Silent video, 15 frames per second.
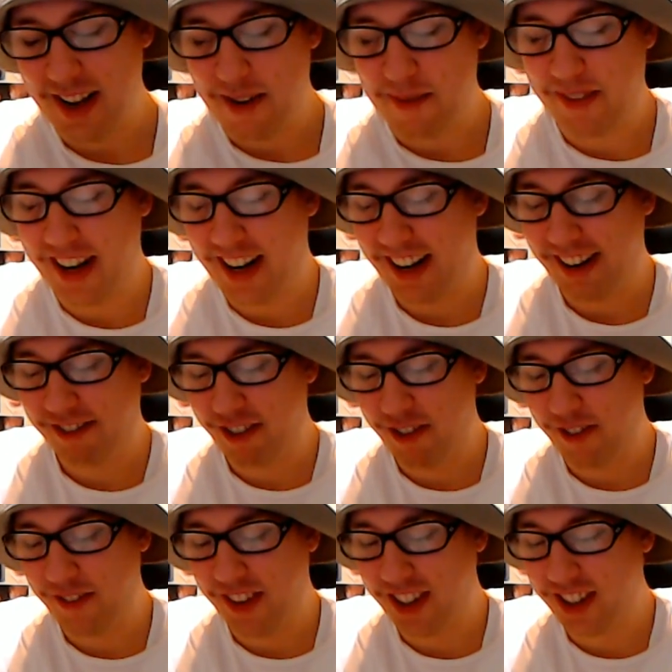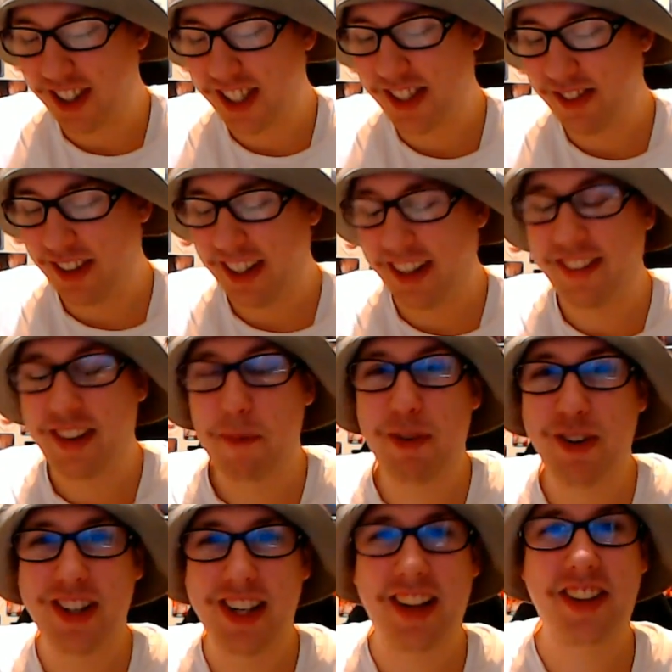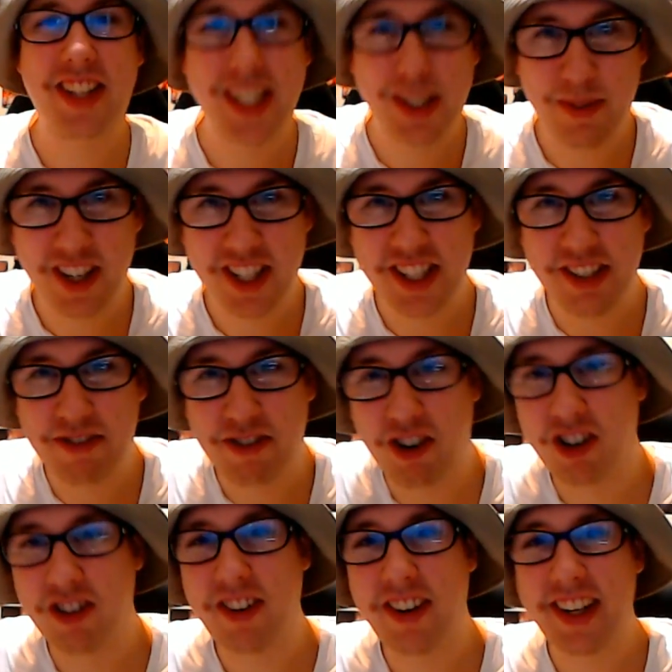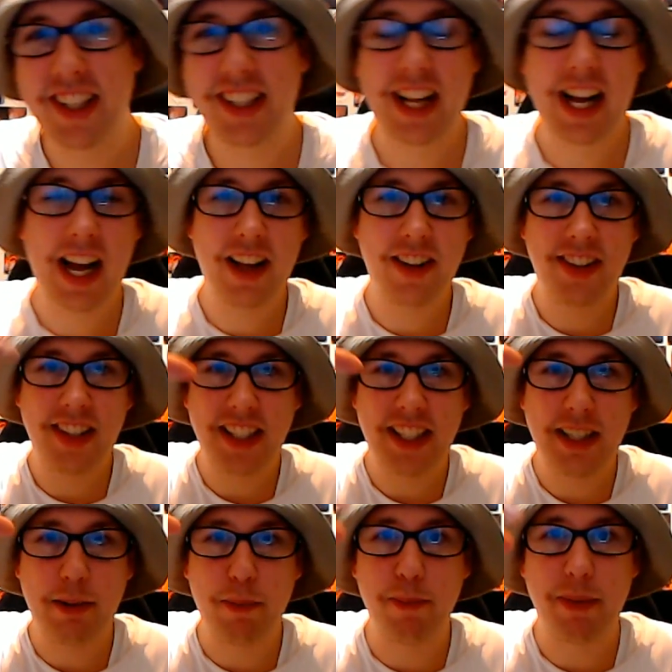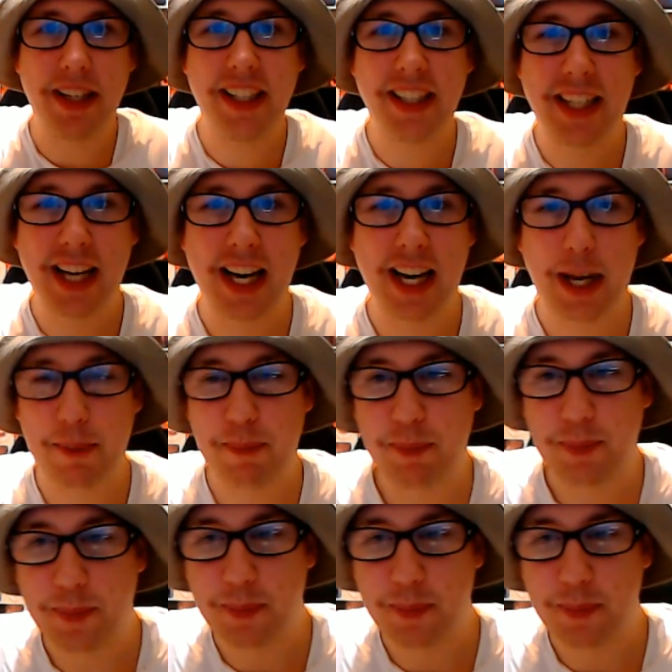But from the looks of it, if they're putting out this much info already, they had the minigame